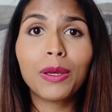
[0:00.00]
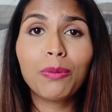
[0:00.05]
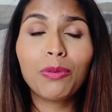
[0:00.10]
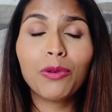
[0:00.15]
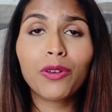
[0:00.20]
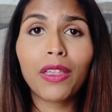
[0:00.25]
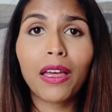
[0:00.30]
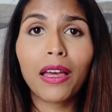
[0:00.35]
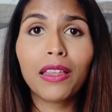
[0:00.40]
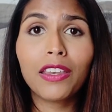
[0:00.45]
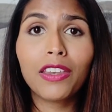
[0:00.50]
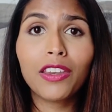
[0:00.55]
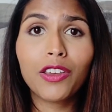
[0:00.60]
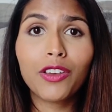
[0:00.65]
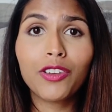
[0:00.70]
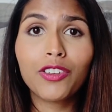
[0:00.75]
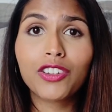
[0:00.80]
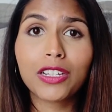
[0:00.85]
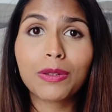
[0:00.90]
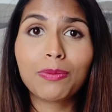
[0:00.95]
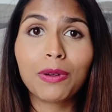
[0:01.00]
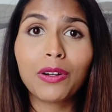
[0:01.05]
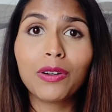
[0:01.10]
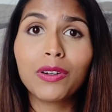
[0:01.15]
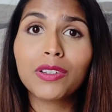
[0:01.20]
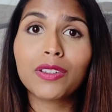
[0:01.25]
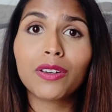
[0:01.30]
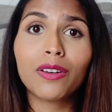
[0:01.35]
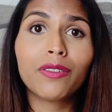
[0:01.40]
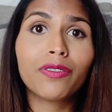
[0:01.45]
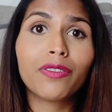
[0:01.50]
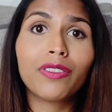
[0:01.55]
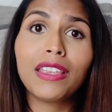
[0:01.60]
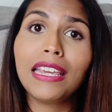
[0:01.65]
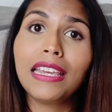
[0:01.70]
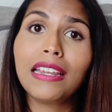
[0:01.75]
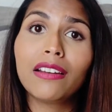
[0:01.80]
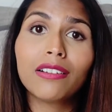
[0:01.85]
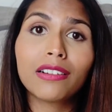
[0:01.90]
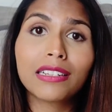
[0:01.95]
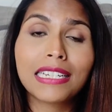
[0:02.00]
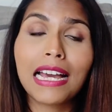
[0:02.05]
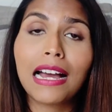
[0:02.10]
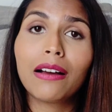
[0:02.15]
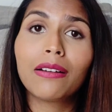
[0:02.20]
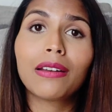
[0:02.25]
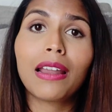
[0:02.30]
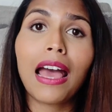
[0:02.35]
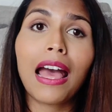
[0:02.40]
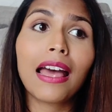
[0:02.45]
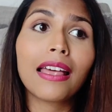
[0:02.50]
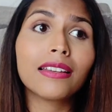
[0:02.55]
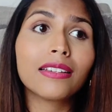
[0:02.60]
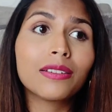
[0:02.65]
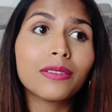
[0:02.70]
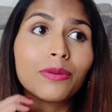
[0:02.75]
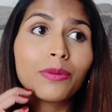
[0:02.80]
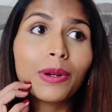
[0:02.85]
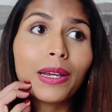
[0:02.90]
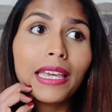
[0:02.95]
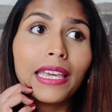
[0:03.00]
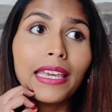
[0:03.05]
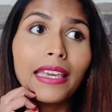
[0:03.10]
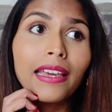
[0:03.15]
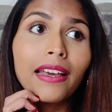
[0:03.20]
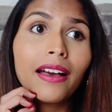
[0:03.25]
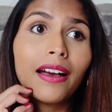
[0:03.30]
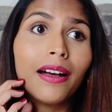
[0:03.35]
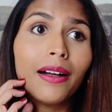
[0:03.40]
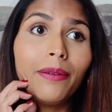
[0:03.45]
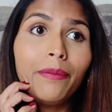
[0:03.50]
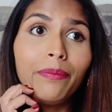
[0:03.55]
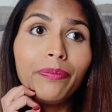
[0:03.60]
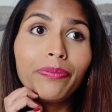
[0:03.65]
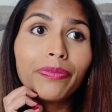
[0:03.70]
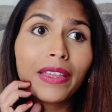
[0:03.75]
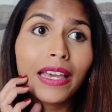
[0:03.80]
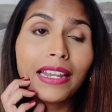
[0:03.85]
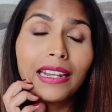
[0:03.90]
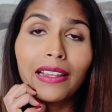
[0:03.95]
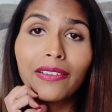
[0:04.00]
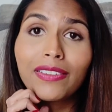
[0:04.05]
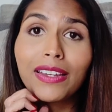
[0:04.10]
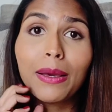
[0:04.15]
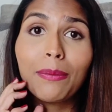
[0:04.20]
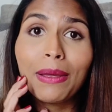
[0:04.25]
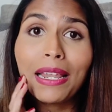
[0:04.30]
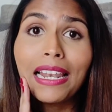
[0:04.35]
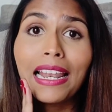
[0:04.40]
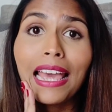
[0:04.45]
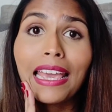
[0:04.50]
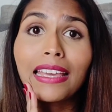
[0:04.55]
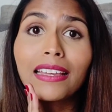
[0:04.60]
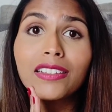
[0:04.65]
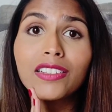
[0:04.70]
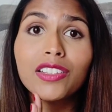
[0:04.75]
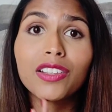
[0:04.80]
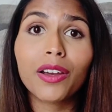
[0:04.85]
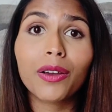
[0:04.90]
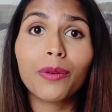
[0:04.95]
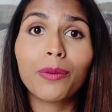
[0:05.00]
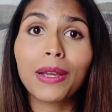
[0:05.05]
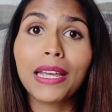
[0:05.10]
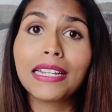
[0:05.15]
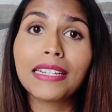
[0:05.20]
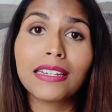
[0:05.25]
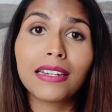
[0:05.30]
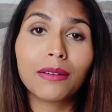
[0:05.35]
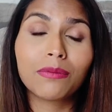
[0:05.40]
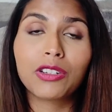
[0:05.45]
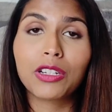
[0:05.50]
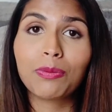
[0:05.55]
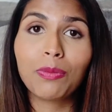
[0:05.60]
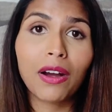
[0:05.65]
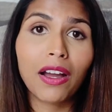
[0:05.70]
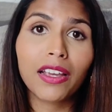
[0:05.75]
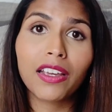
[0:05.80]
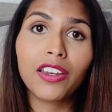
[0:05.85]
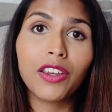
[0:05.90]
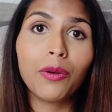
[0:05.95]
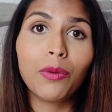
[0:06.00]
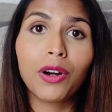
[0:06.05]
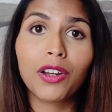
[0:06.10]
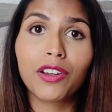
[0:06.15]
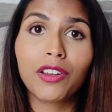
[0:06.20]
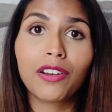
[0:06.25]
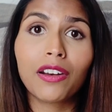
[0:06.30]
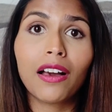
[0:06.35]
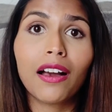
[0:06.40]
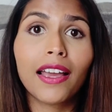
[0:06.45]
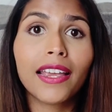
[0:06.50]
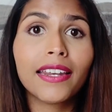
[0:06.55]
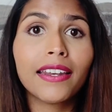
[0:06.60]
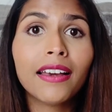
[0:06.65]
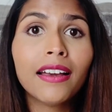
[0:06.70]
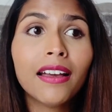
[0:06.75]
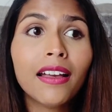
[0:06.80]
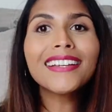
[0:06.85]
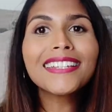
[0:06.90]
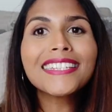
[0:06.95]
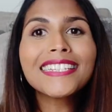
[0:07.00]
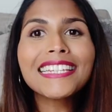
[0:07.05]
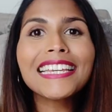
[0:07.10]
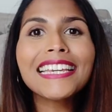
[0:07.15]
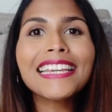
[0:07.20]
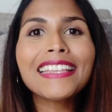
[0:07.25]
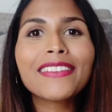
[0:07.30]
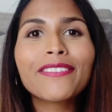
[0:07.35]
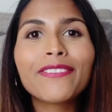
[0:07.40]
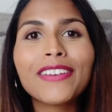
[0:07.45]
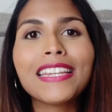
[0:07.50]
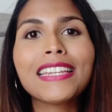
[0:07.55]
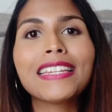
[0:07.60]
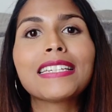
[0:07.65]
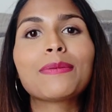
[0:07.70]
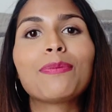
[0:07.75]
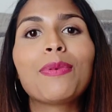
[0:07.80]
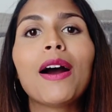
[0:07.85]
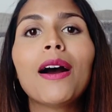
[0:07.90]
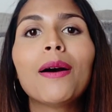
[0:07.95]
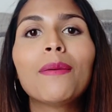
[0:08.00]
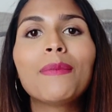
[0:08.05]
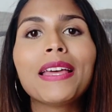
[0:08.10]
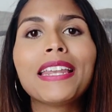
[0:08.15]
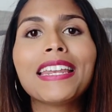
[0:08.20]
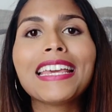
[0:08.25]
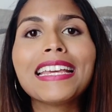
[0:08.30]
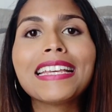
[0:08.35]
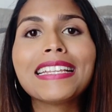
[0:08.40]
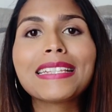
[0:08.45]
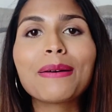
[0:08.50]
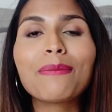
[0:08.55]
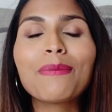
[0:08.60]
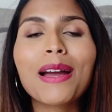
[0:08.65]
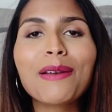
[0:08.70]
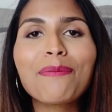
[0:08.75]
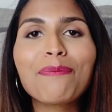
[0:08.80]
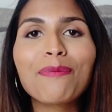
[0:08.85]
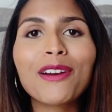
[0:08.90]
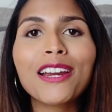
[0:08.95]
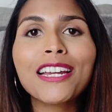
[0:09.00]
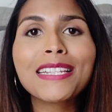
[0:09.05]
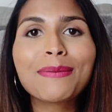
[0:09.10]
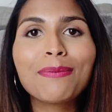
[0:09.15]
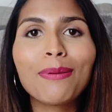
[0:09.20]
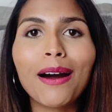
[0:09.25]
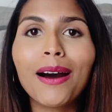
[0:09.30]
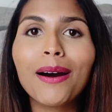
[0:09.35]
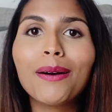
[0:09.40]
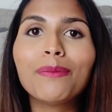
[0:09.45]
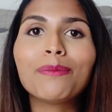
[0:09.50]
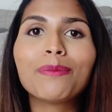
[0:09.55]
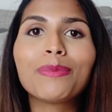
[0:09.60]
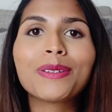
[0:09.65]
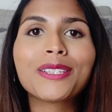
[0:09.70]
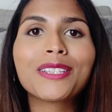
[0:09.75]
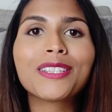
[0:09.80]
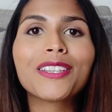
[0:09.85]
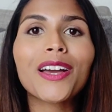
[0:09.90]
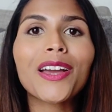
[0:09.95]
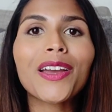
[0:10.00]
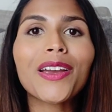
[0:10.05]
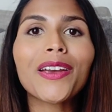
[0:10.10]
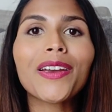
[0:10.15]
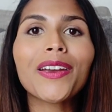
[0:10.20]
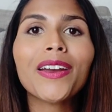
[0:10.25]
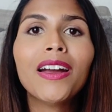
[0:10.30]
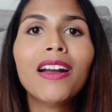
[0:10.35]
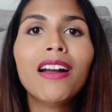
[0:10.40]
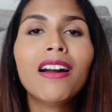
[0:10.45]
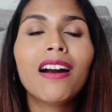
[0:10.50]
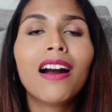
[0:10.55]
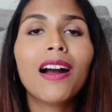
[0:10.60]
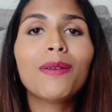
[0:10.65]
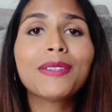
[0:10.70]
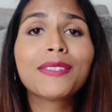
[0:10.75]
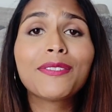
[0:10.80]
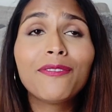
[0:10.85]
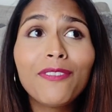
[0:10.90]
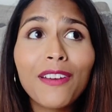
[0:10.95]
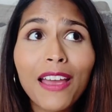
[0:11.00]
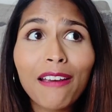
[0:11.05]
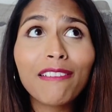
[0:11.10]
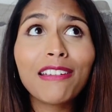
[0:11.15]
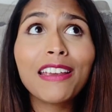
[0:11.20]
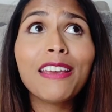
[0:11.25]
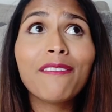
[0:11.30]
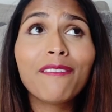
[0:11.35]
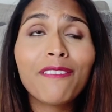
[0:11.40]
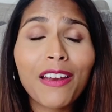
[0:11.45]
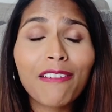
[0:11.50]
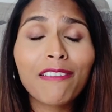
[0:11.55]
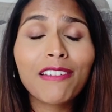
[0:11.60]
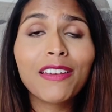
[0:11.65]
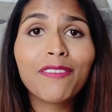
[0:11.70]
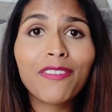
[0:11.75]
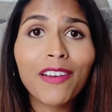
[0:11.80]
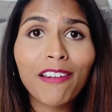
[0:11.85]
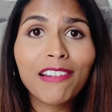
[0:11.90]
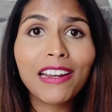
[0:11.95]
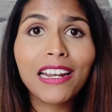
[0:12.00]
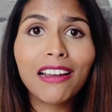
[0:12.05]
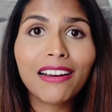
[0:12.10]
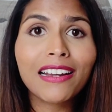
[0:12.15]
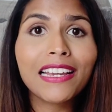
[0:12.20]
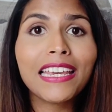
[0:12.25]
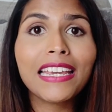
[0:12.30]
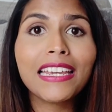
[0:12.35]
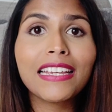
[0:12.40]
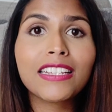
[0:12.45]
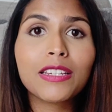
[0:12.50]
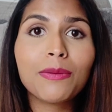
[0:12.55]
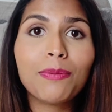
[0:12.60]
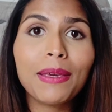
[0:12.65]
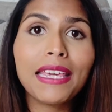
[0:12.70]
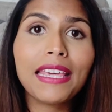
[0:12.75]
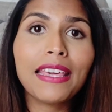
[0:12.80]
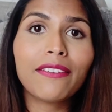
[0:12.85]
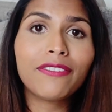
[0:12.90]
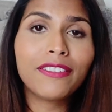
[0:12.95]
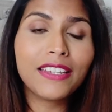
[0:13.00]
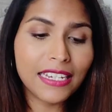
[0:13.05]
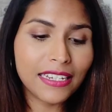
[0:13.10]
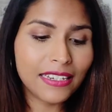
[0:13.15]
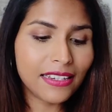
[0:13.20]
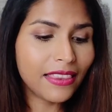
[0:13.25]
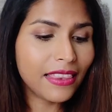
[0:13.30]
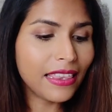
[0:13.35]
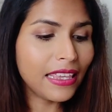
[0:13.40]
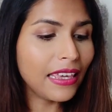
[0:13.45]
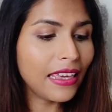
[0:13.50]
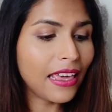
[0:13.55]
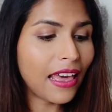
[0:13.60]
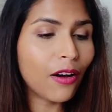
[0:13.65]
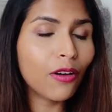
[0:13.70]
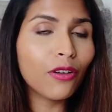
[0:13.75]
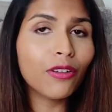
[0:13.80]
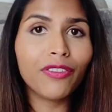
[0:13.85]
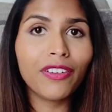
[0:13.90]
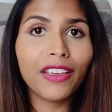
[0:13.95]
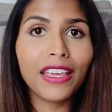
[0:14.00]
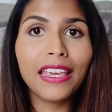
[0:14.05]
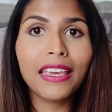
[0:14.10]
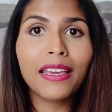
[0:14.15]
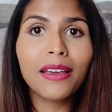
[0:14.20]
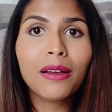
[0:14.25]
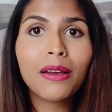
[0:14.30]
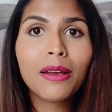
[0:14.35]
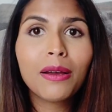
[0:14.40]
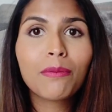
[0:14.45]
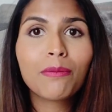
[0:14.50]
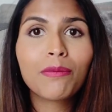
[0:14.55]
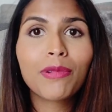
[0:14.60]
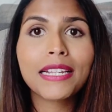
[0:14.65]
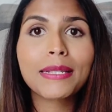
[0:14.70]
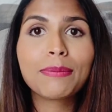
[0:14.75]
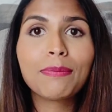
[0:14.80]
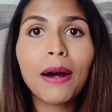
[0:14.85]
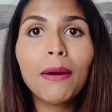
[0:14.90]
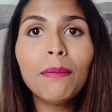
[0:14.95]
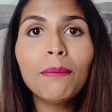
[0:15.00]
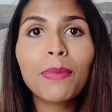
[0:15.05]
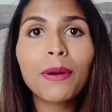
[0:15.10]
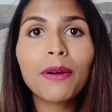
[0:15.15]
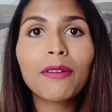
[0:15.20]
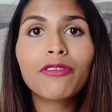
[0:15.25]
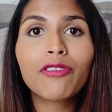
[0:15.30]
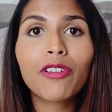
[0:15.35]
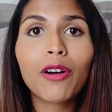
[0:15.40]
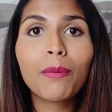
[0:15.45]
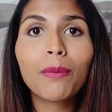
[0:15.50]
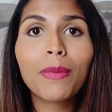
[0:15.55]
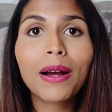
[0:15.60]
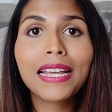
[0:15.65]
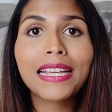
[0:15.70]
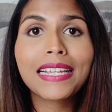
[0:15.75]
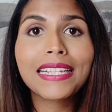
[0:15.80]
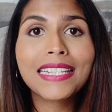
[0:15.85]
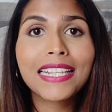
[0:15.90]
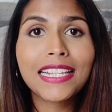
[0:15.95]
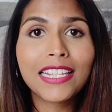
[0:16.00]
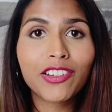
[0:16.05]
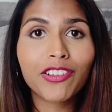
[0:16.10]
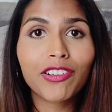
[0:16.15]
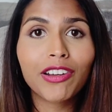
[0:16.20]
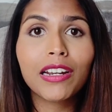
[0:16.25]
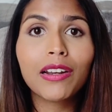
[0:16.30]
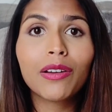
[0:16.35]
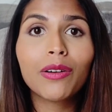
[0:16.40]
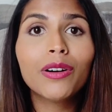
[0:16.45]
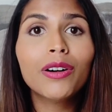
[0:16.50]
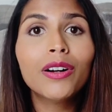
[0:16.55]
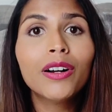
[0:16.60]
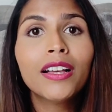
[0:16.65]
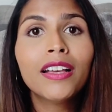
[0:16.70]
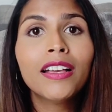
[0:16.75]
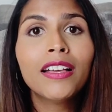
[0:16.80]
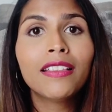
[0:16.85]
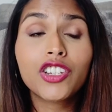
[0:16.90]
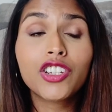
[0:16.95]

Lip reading: We bought that new just because of the lockdown, and we had left it a bit late, so we ended up just buying a new one online. Lastly, in the feeding department is my breast pump. So I was very, very, very lucky to be gifted the Elvie breast pump from my sister-in-law.